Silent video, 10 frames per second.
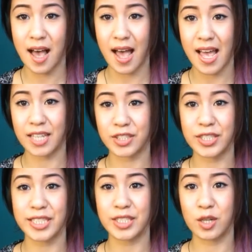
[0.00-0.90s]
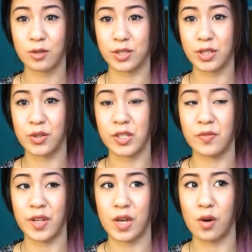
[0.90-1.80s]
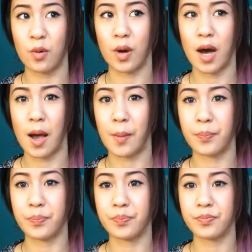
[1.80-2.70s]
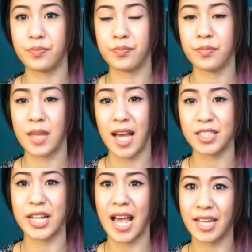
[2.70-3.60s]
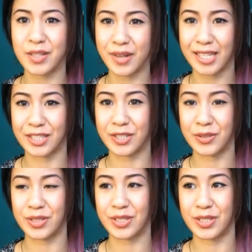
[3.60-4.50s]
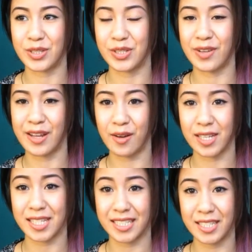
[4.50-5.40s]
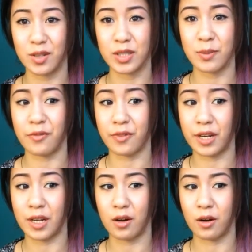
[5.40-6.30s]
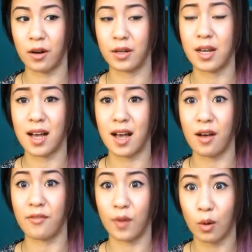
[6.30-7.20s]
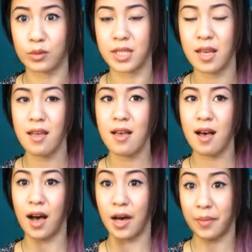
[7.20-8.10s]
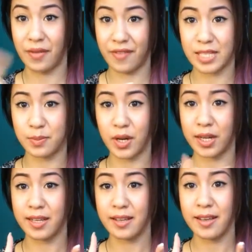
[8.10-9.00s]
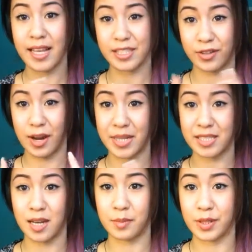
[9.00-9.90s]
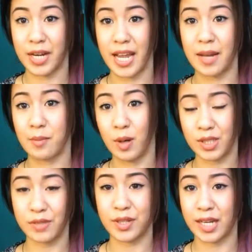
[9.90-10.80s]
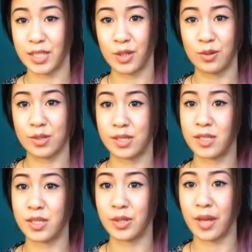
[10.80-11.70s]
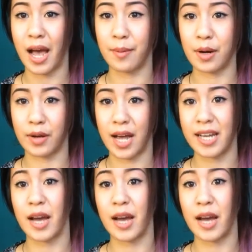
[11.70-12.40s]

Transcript: I actually chose to do this video. Actually, I had you guys choose to do this video because I did hold up a video or a vote on my Facebook, Instagram, and Tumblr, and most of you guys chose to do the eyebrow guide.